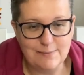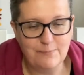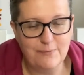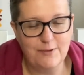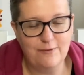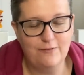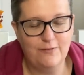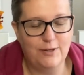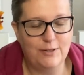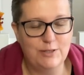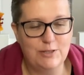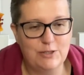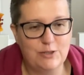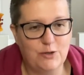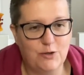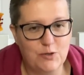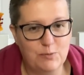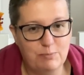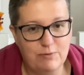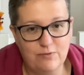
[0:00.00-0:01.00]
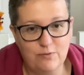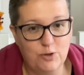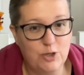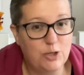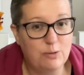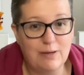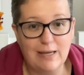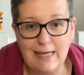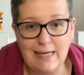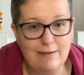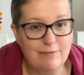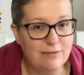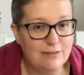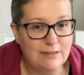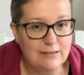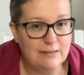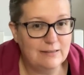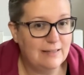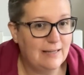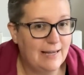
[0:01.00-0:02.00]
The fun starts before you
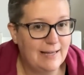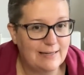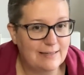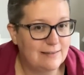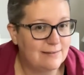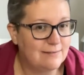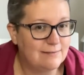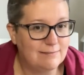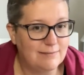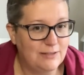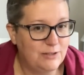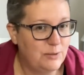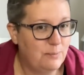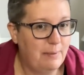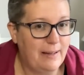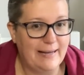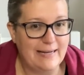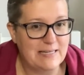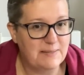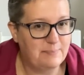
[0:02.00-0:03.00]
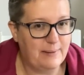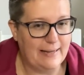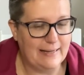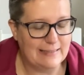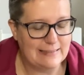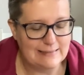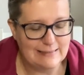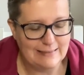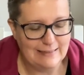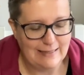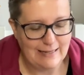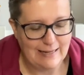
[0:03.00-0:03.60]
even get your bags packed.